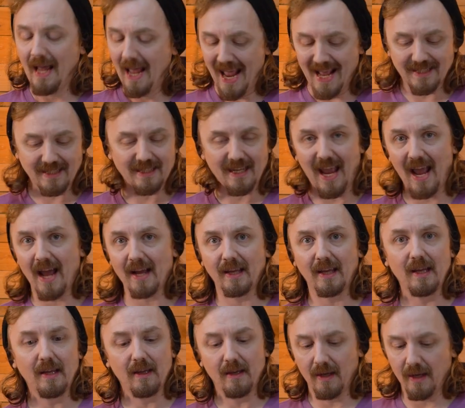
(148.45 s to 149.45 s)
Head's
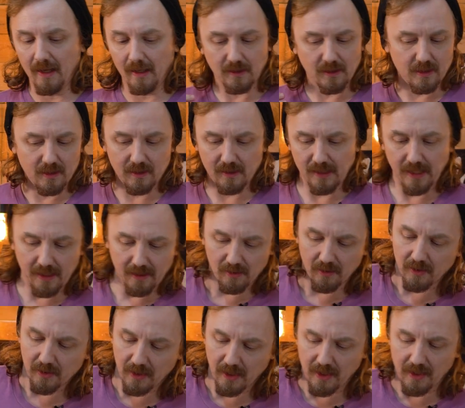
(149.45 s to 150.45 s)
khaki, it's thick
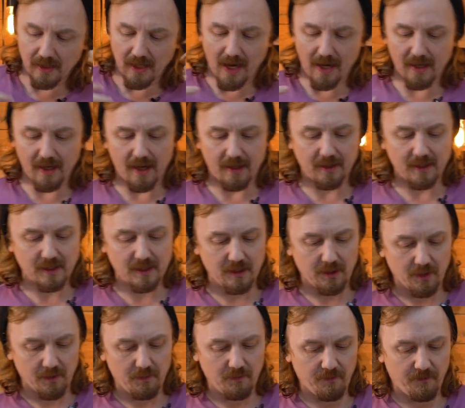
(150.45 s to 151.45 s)
looking, kind of got this
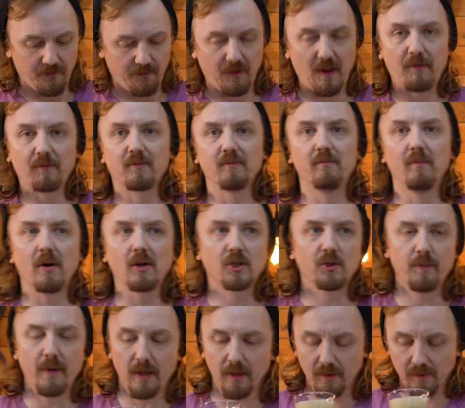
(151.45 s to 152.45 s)
little fluffed
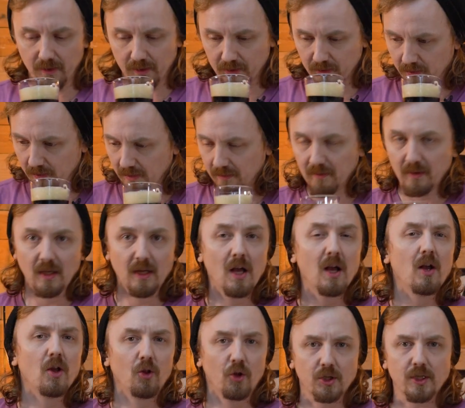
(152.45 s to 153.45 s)
marshmallow look to it.
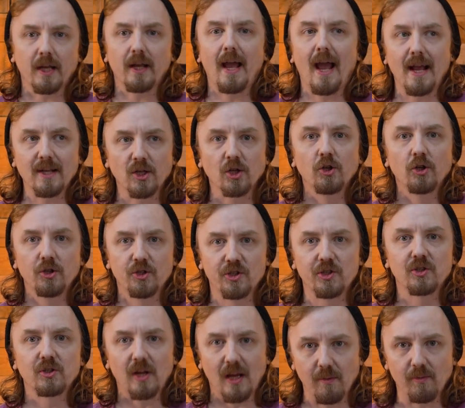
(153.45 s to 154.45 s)
Looks like it has a good
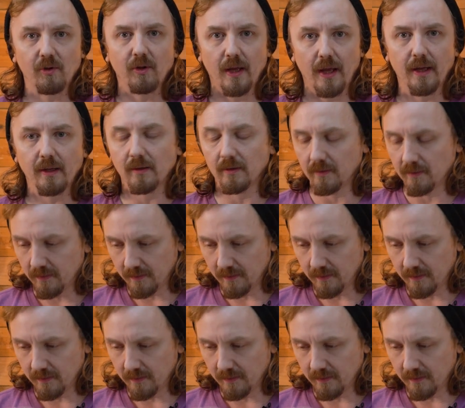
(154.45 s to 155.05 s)
stable head.